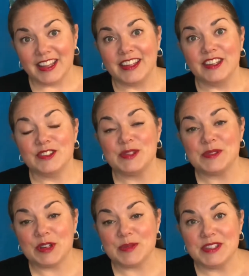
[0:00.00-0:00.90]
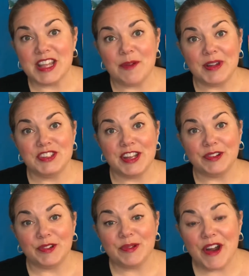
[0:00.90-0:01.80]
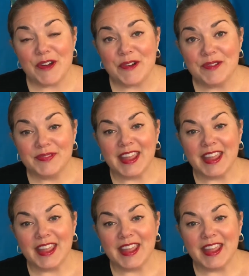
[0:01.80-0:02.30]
Your subscriptions help my channel grow,